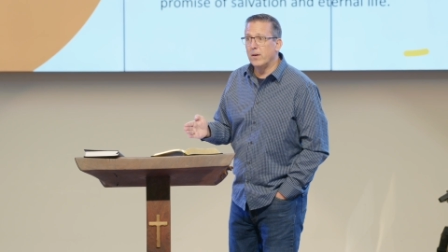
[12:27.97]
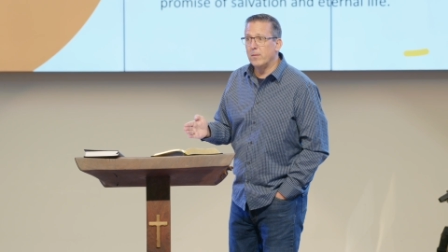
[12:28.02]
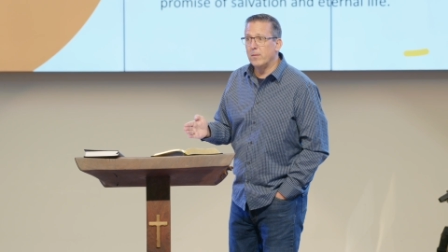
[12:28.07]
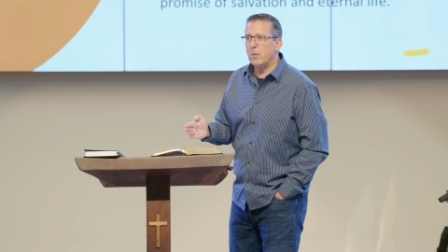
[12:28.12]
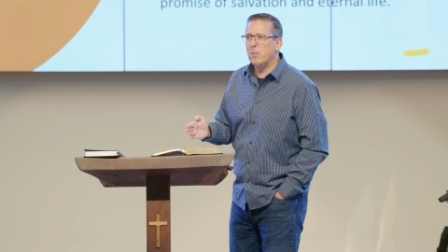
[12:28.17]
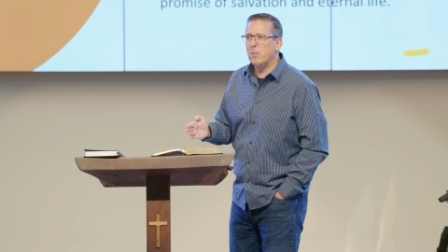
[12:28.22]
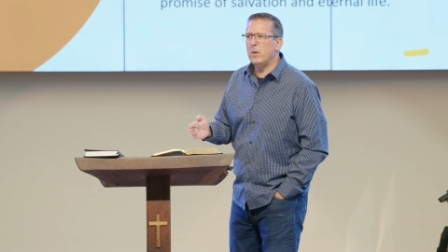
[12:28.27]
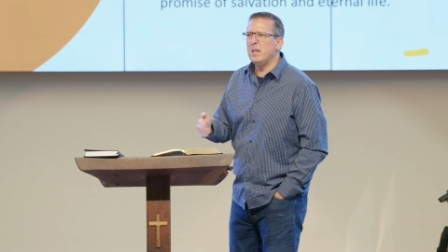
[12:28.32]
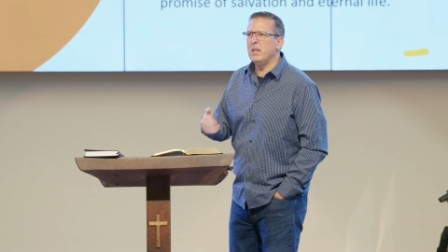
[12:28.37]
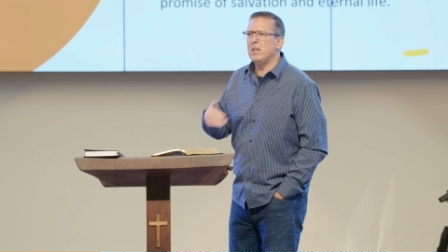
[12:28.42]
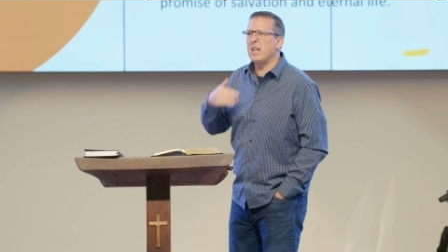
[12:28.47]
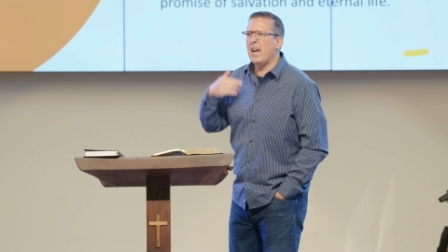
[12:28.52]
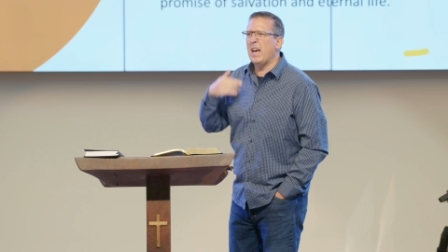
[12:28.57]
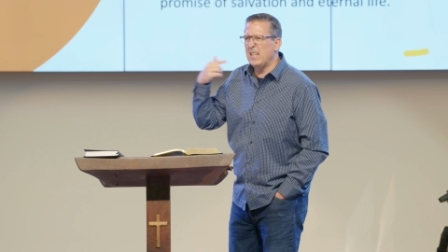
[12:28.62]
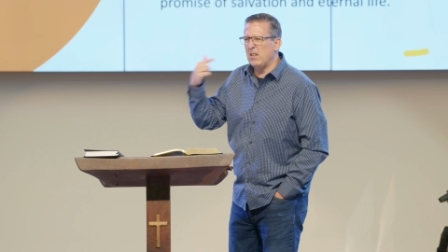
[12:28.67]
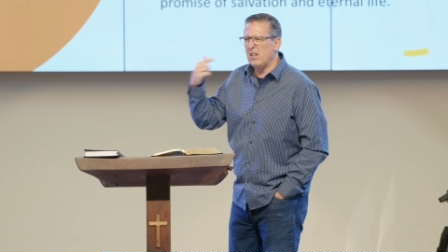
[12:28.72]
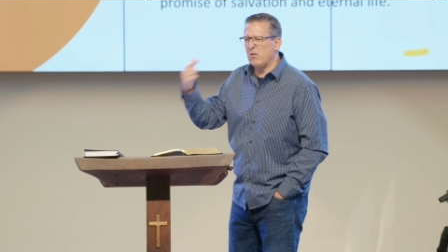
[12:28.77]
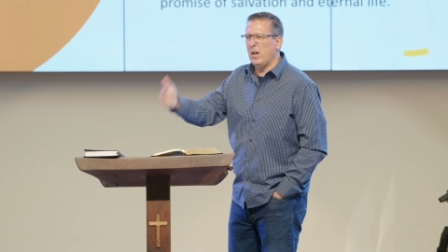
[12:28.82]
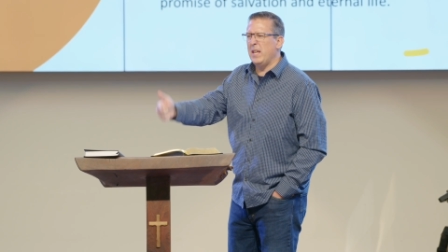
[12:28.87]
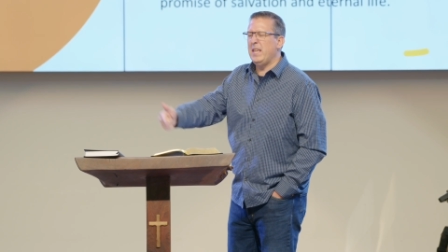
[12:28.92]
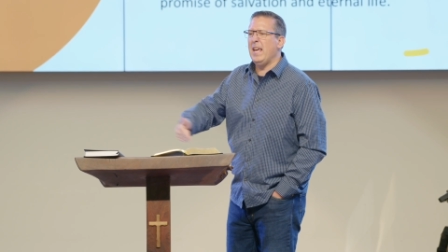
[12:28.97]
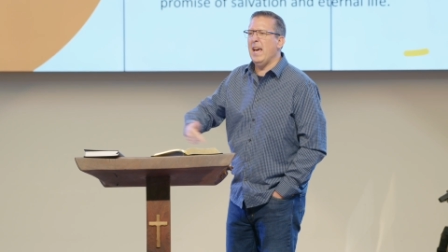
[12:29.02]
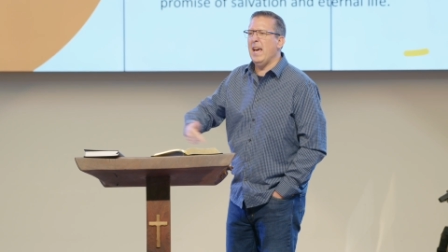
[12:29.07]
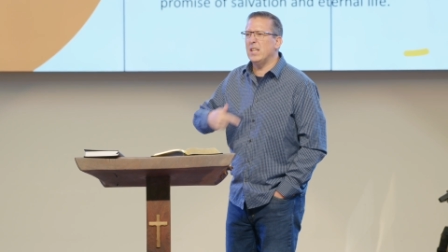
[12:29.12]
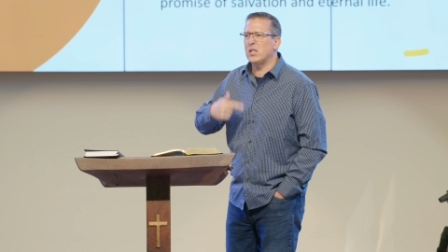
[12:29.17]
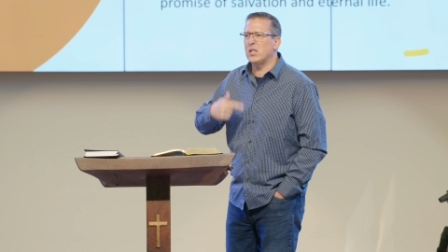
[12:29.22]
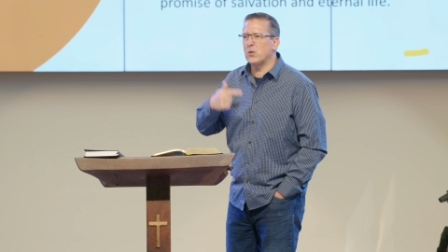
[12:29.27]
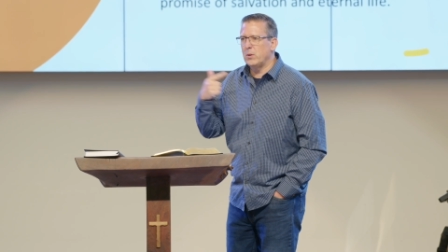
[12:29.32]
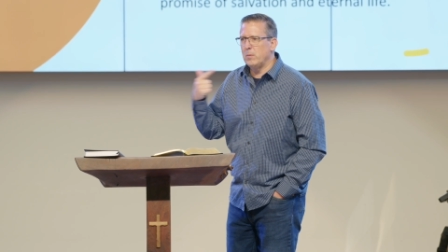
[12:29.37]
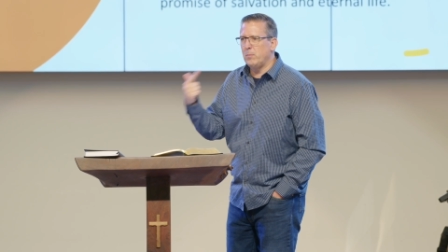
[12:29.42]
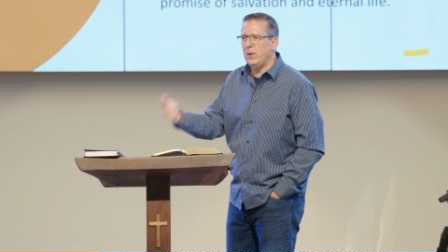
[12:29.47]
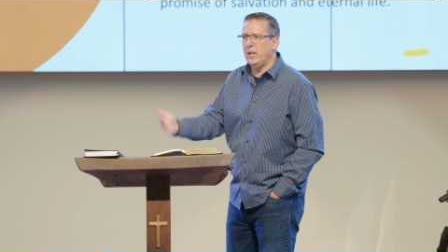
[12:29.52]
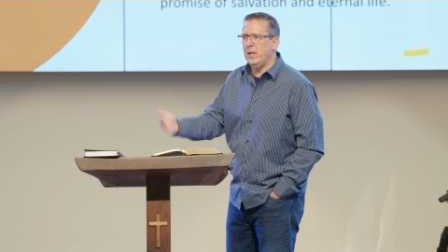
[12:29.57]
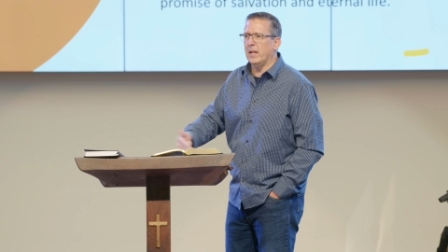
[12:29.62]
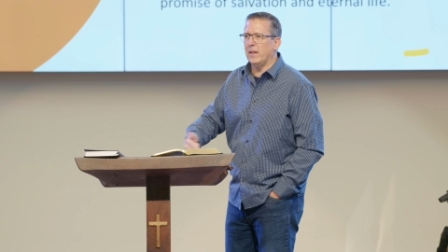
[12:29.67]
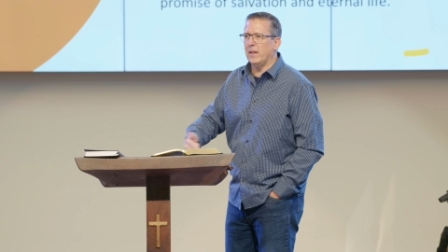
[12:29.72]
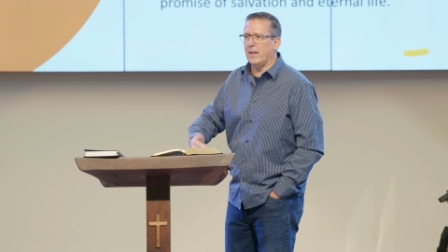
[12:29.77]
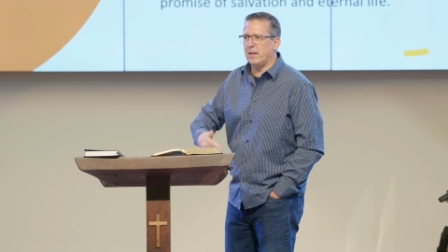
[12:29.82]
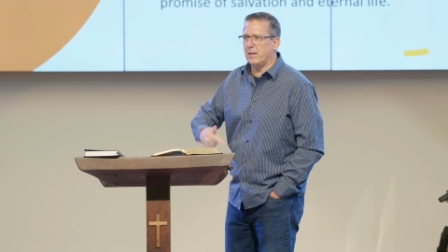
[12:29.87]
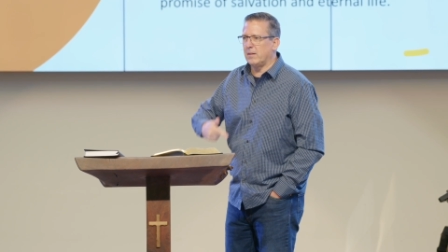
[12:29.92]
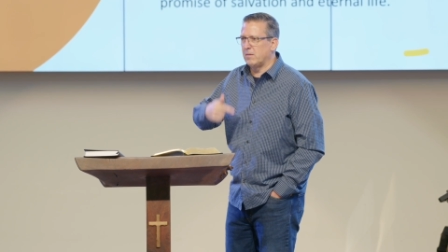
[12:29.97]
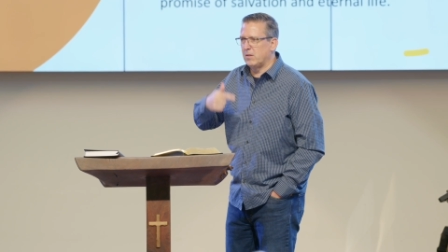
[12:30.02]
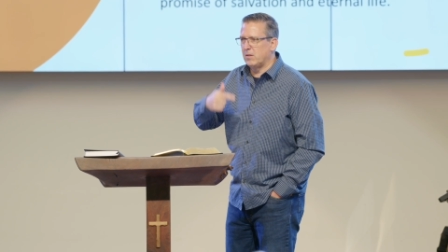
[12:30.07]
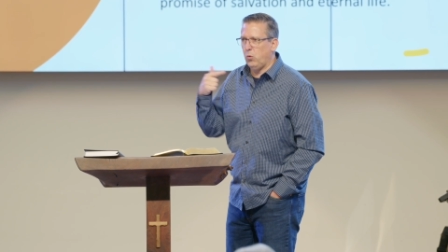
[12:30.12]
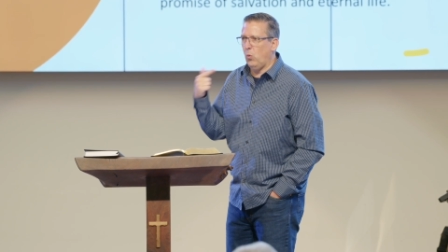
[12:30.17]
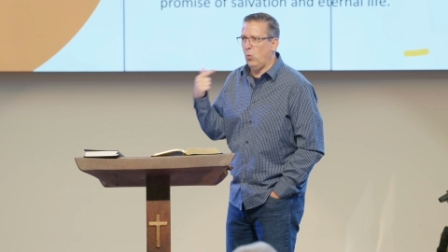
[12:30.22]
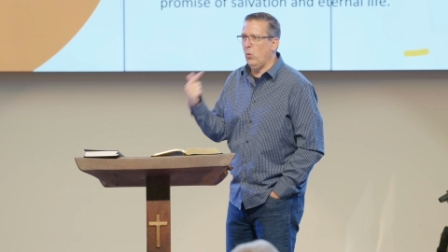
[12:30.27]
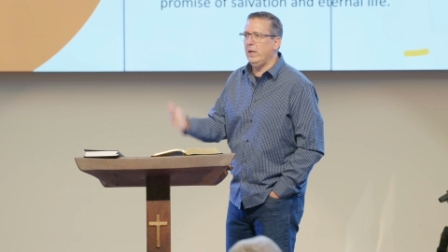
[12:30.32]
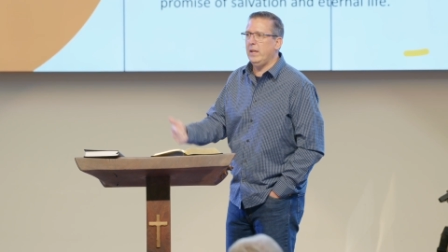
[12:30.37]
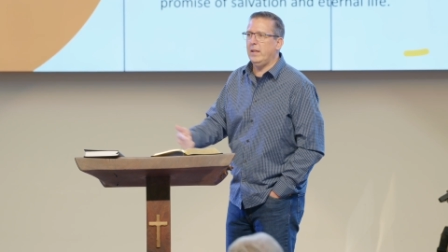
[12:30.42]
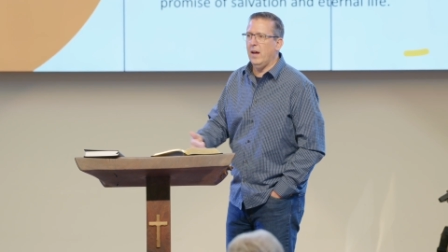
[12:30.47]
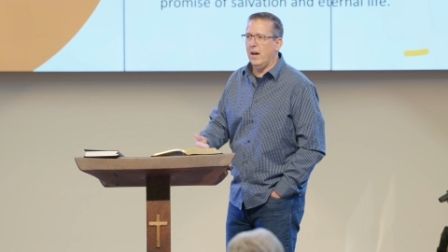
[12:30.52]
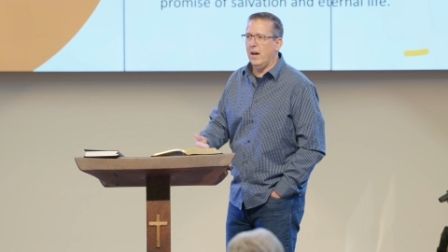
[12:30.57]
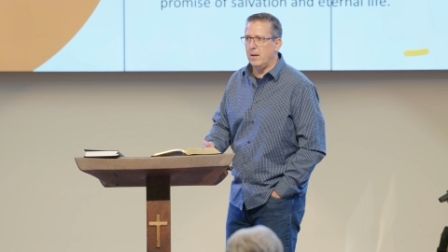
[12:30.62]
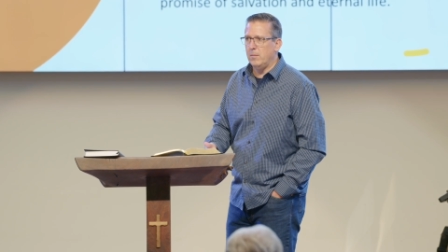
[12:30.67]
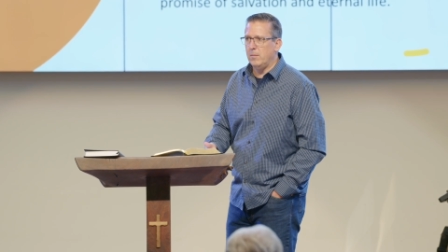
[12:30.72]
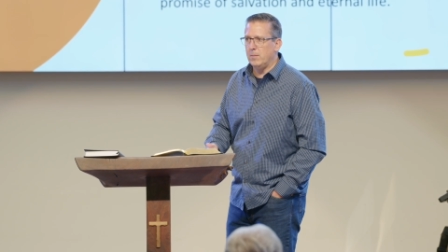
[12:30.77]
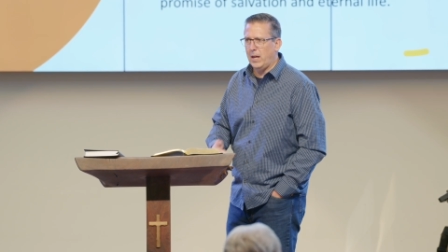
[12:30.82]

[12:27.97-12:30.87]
Remember, he's had it, he had us repeat it like 20 times.